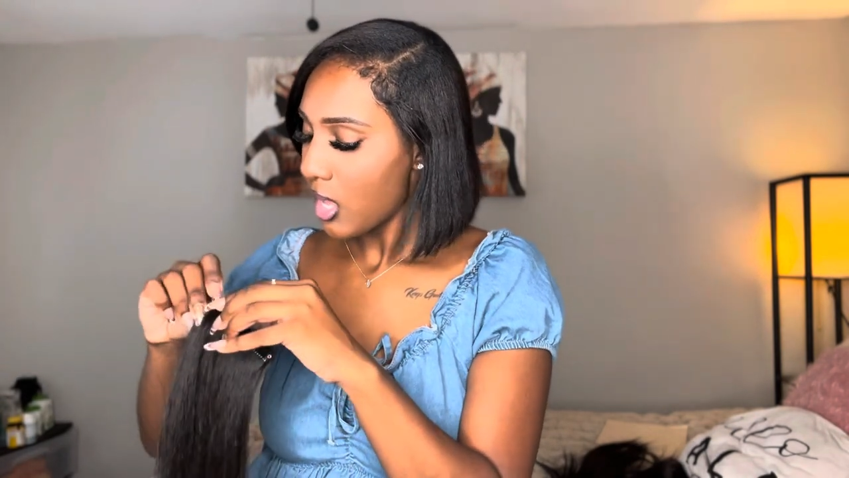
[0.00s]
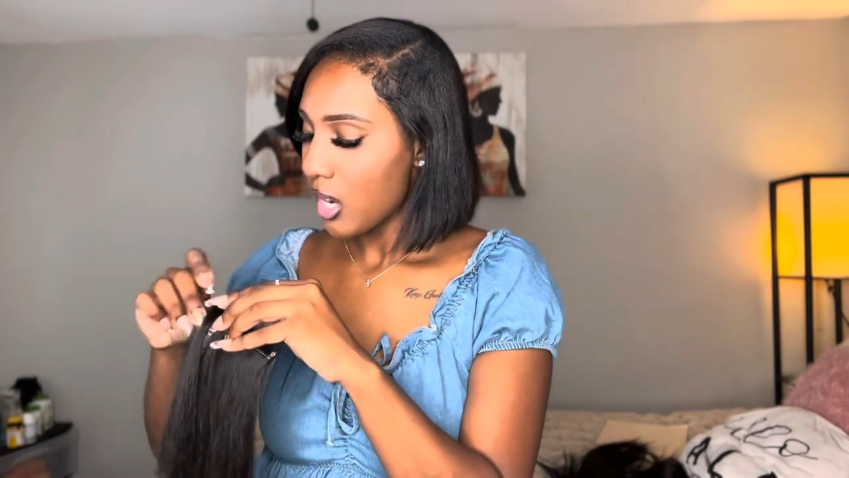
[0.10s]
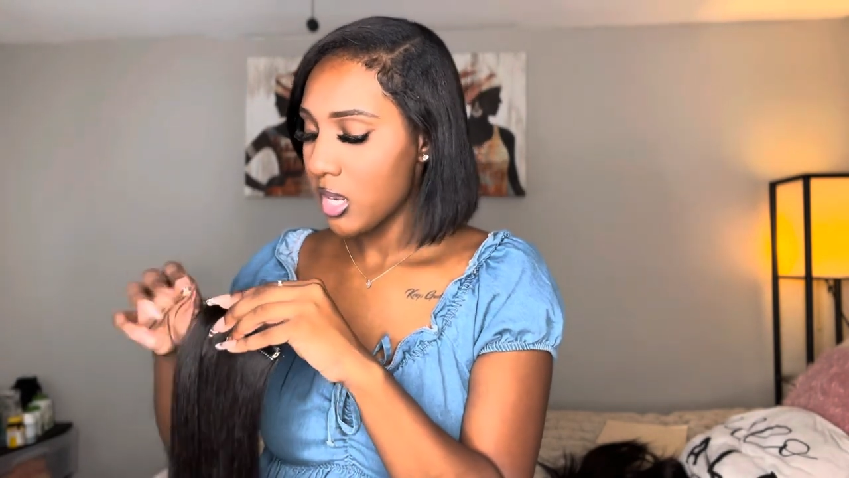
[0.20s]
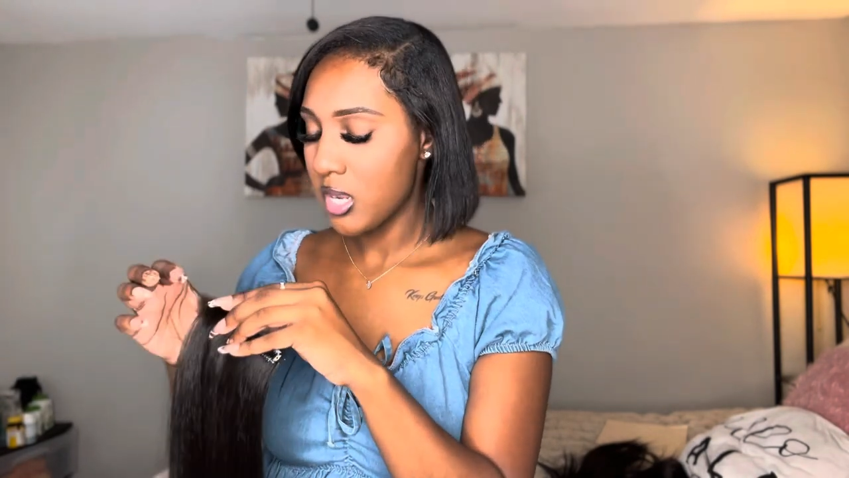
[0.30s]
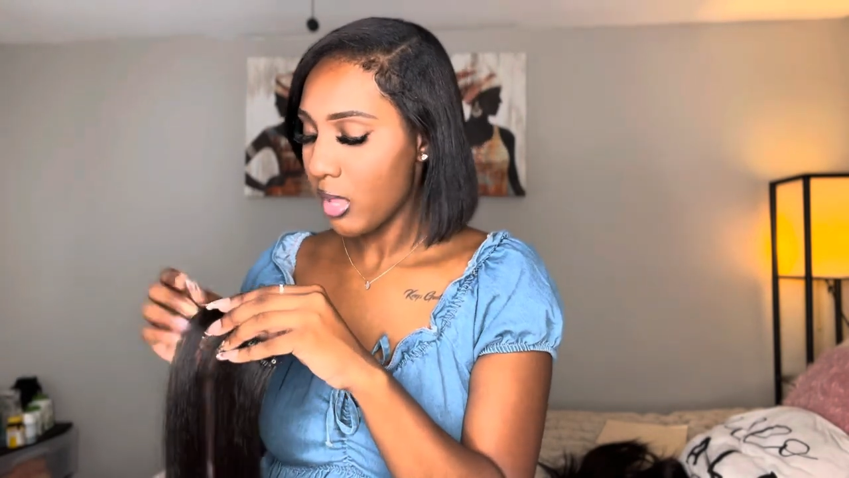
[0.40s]

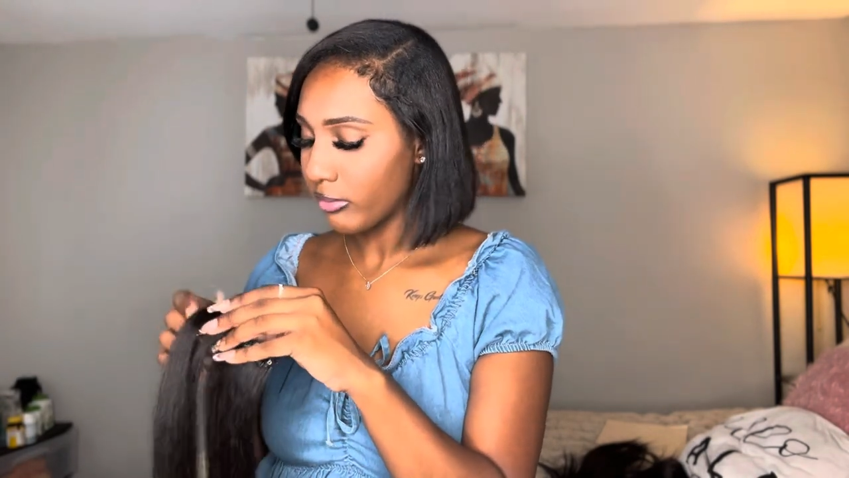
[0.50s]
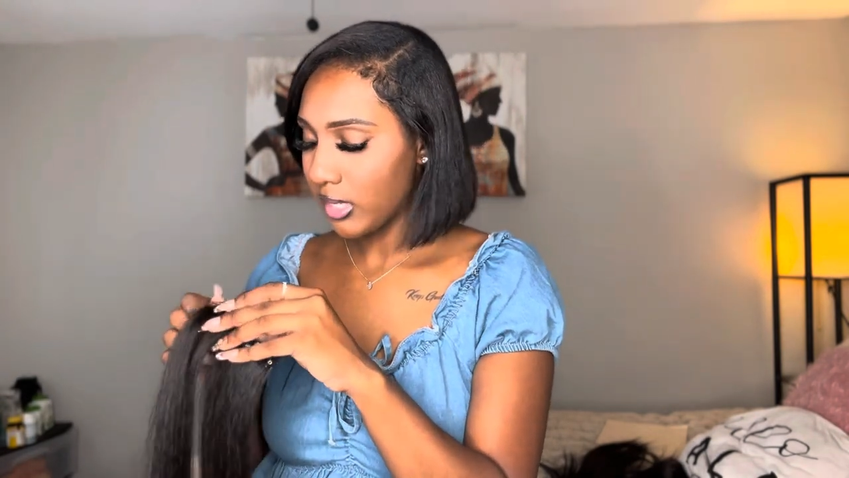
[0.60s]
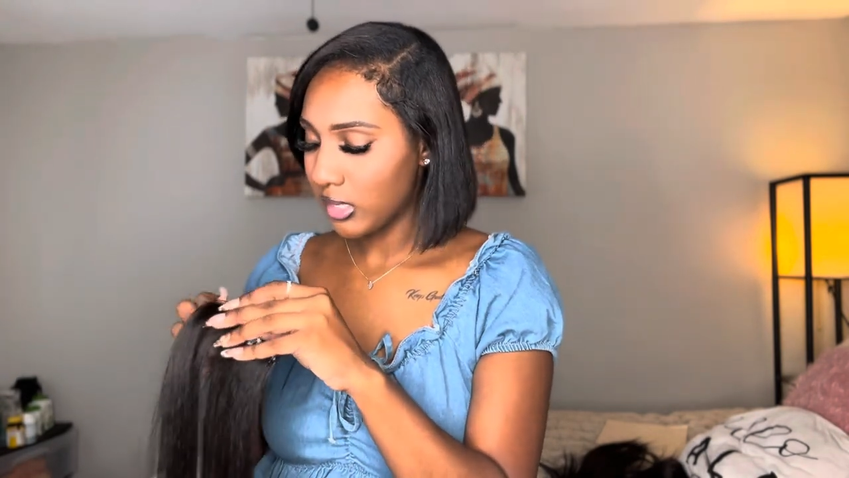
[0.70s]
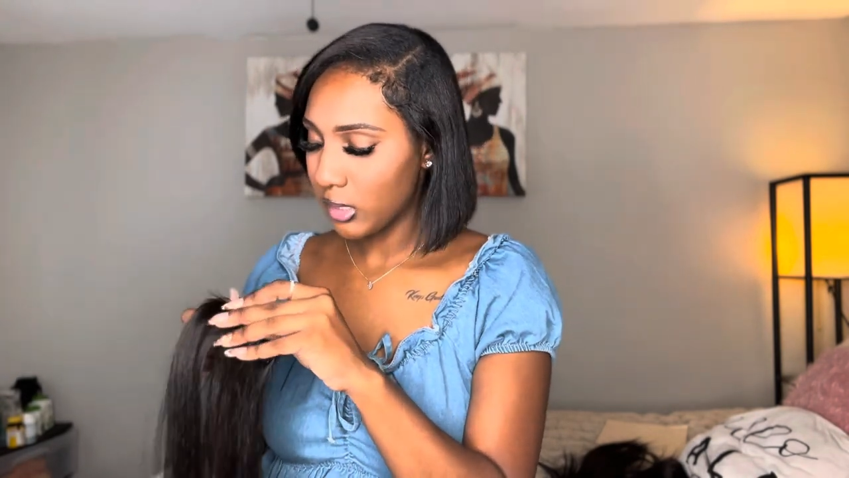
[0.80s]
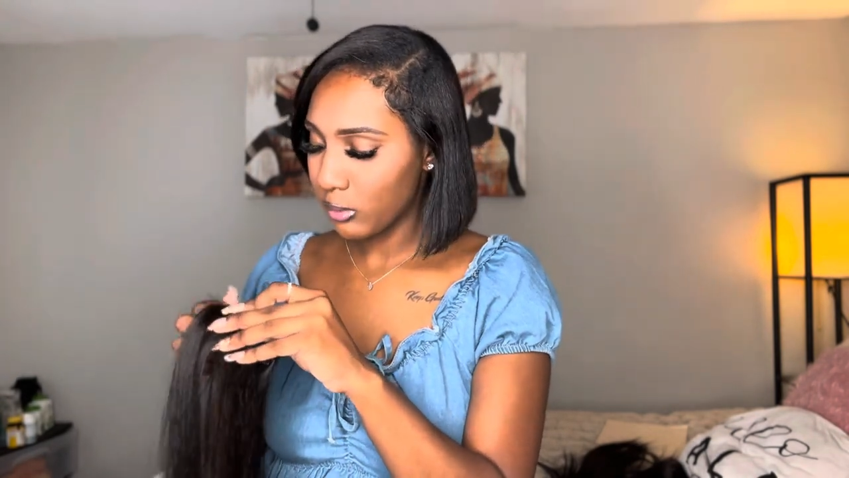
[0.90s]
No,
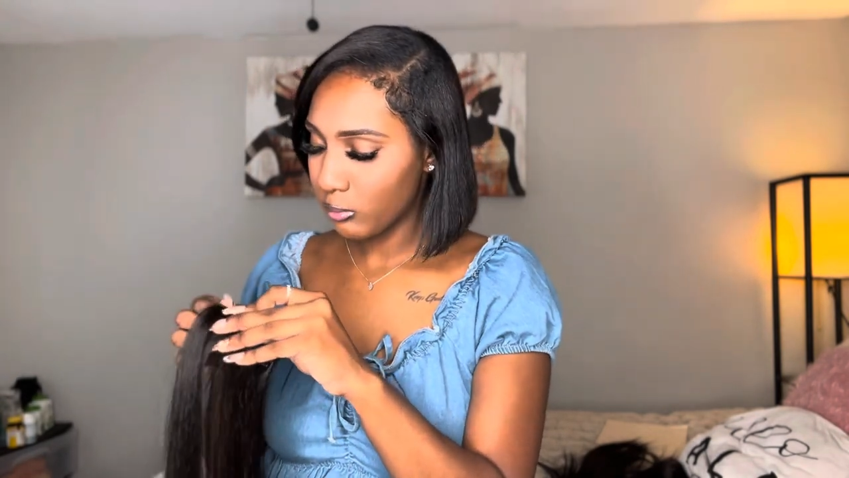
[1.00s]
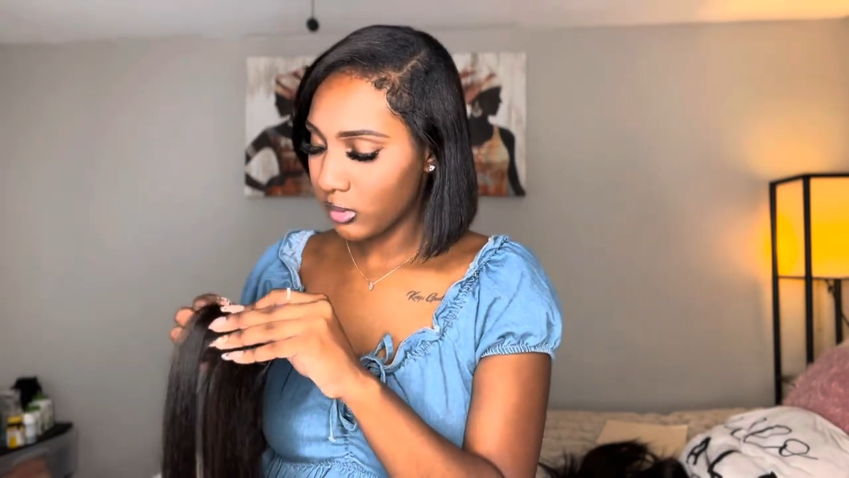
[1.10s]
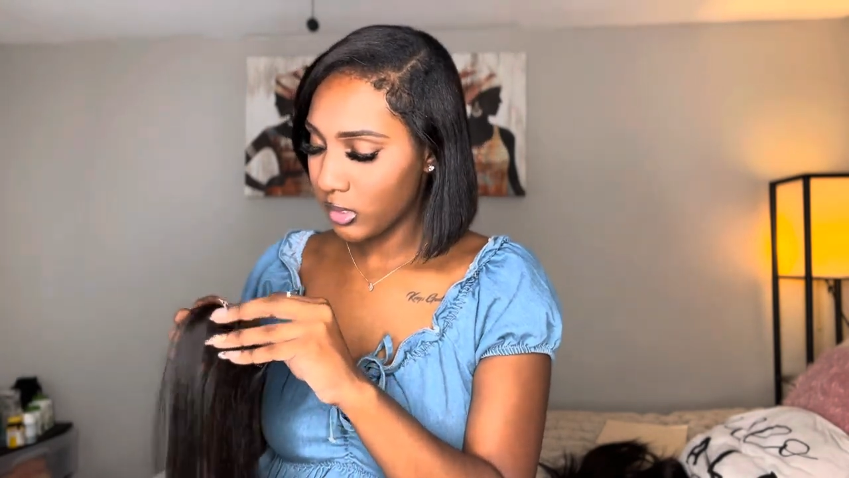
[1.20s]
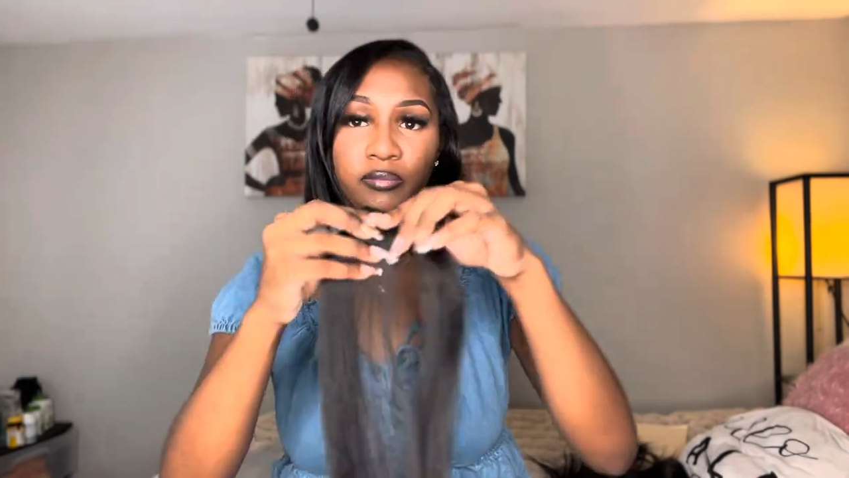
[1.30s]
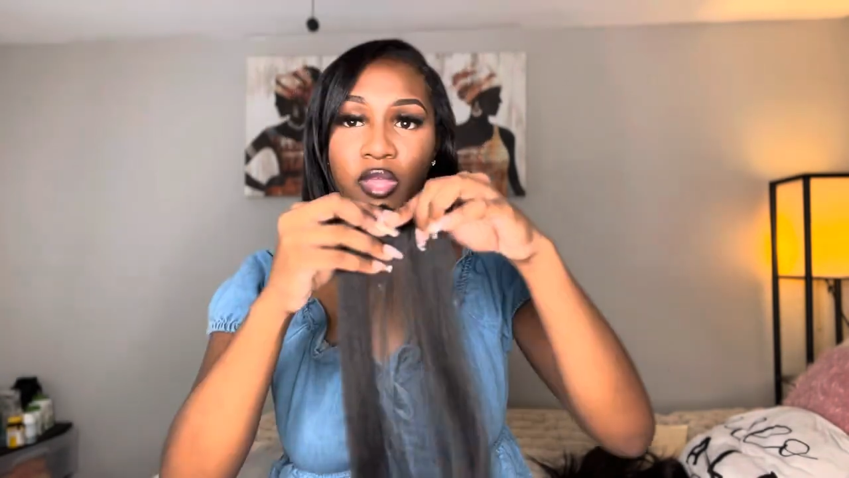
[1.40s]
thank you.
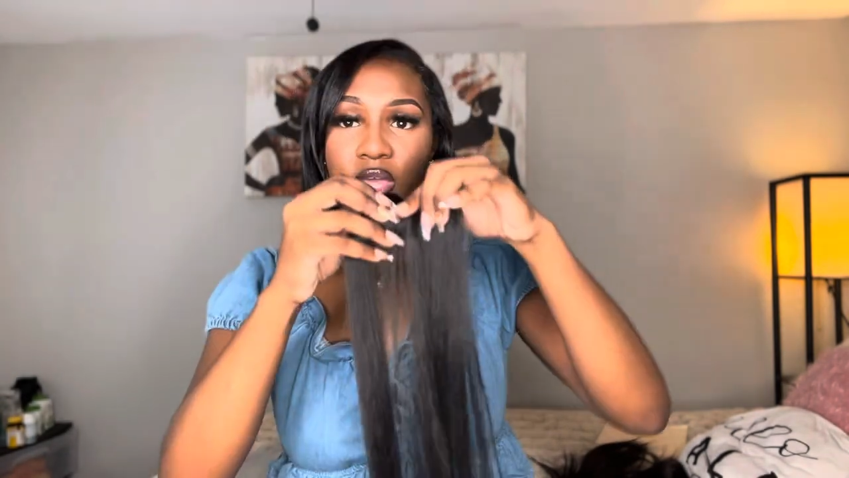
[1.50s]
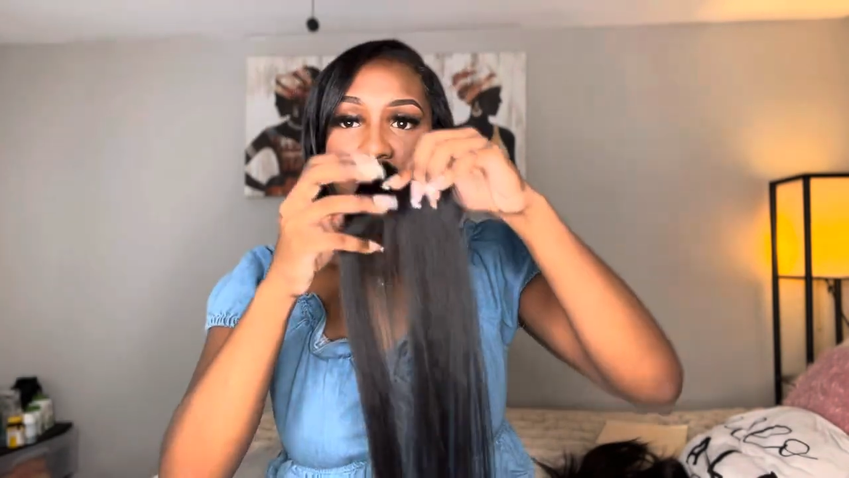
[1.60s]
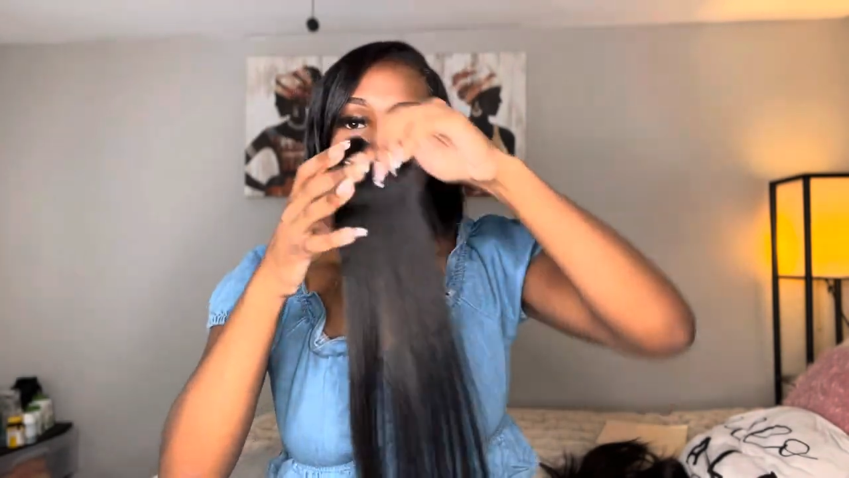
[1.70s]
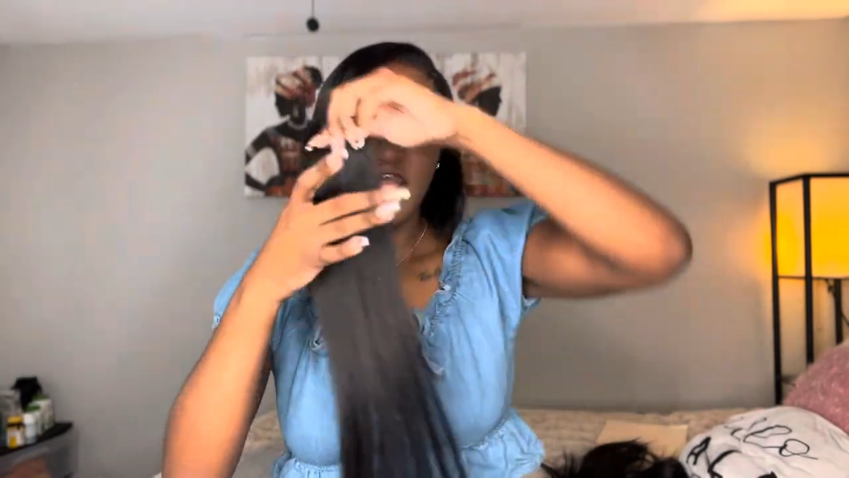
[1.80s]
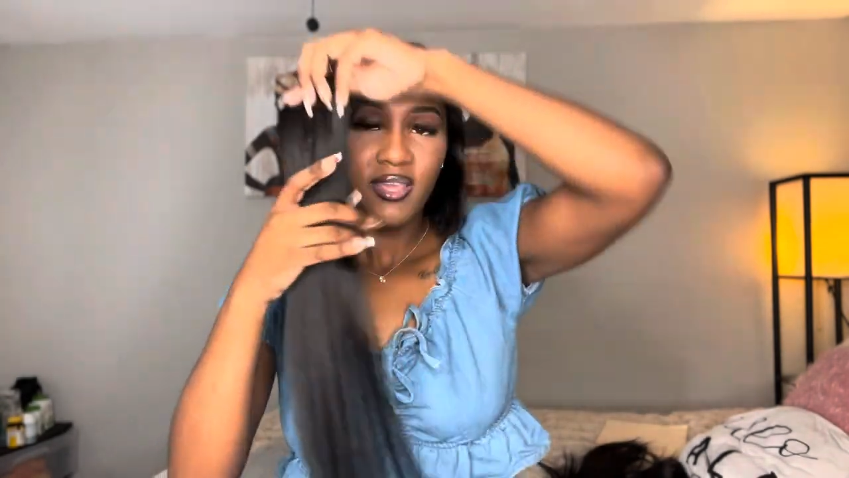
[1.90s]

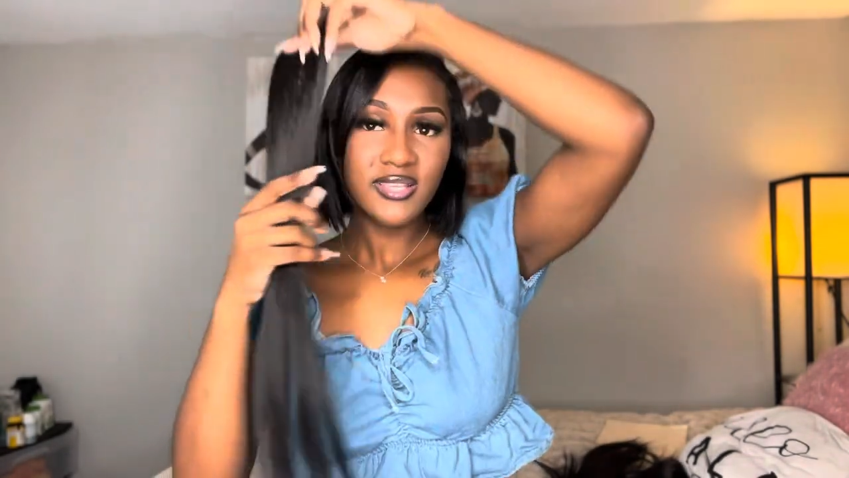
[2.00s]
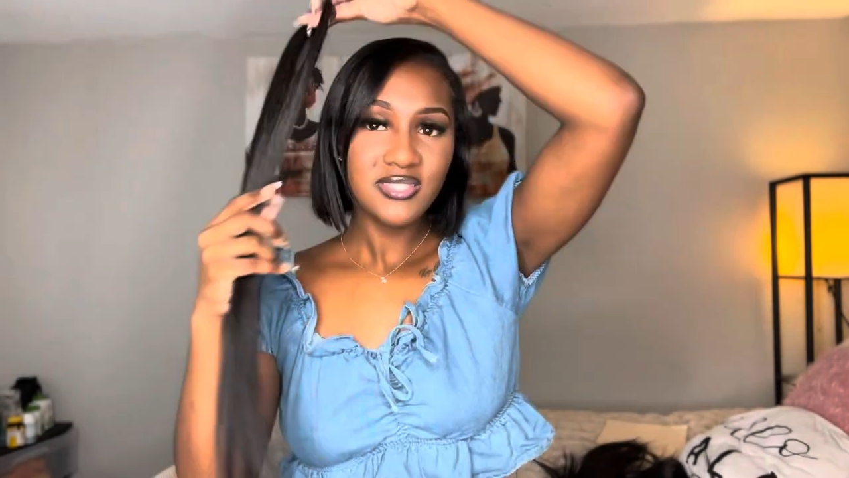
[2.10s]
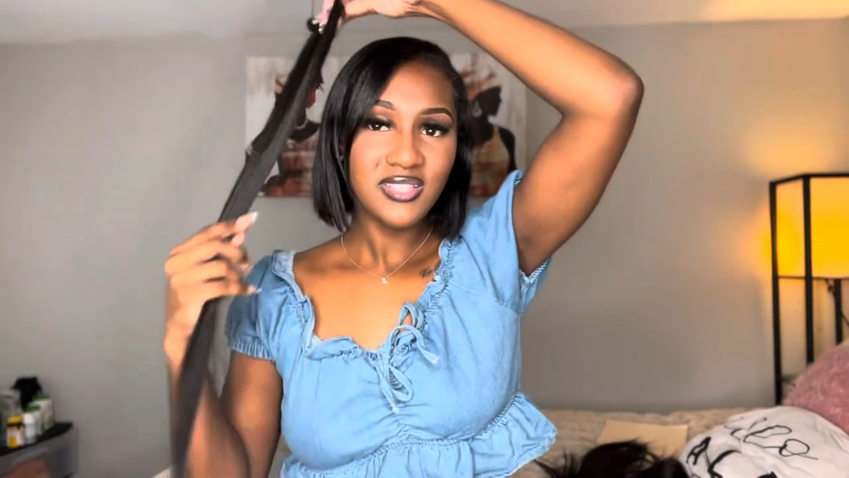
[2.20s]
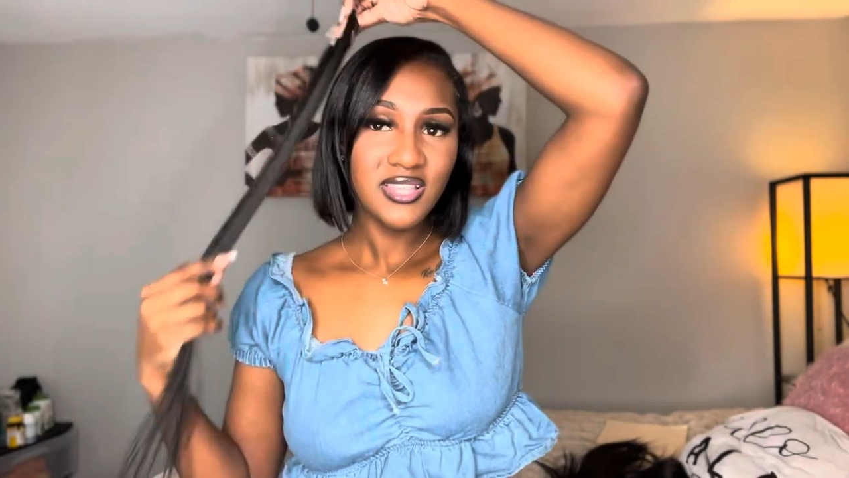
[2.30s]
I guess